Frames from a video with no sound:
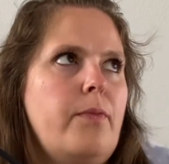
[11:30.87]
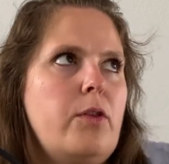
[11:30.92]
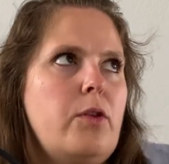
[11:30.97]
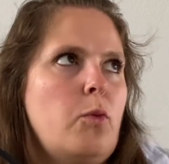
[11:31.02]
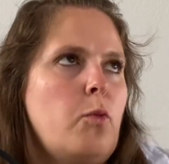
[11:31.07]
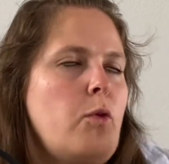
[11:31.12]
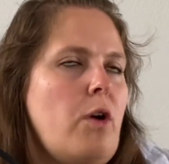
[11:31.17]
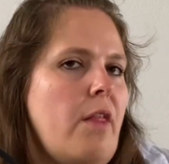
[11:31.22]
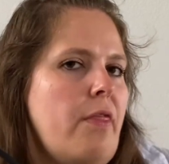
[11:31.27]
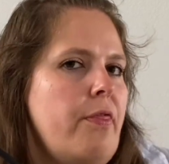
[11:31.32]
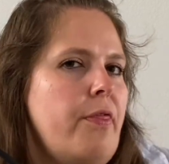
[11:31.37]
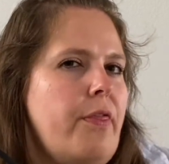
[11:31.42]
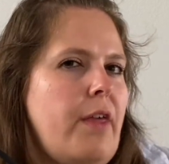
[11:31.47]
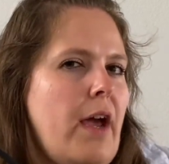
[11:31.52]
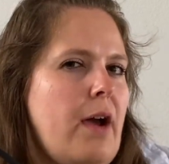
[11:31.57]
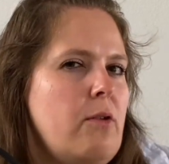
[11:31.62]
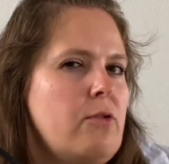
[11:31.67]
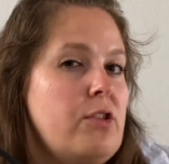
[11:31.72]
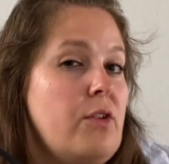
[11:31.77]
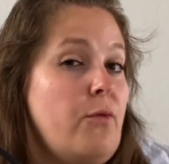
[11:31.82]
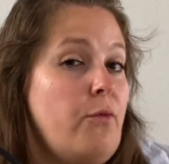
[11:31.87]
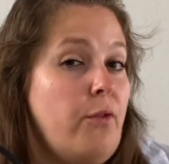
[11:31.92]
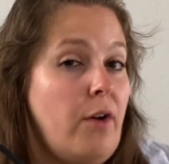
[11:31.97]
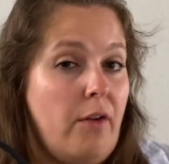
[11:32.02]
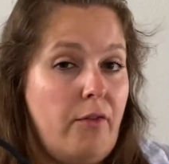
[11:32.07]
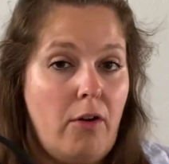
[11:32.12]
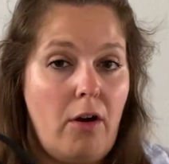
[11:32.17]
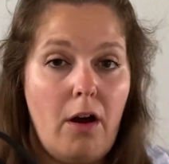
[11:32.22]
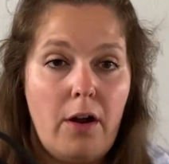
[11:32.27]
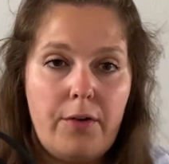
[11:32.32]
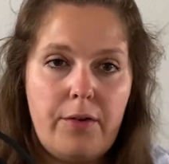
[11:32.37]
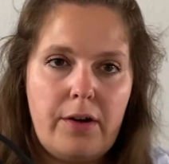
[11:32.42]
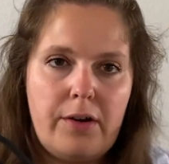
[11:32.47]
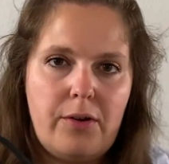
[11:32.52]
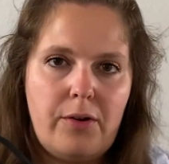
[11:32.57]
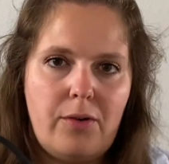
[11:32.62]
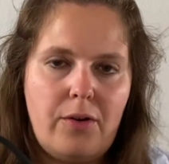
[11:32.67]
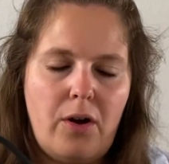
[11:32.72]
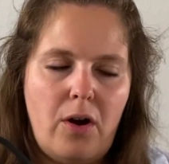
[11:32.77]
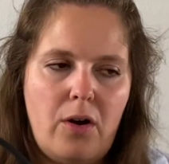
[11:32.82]
1,500
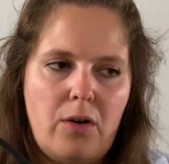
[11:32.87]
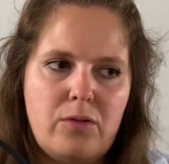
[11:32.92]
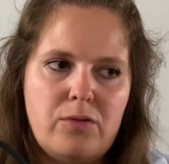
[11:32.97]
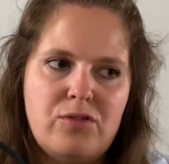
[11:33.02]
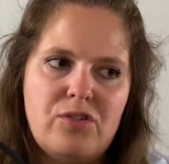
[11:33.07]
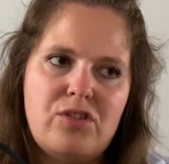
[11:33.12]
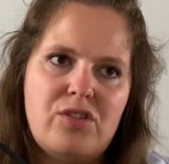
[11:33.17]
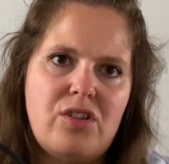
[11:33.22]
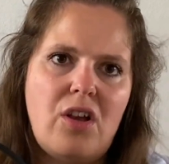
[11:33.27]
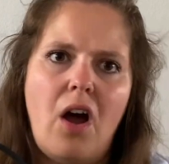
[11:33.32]
euros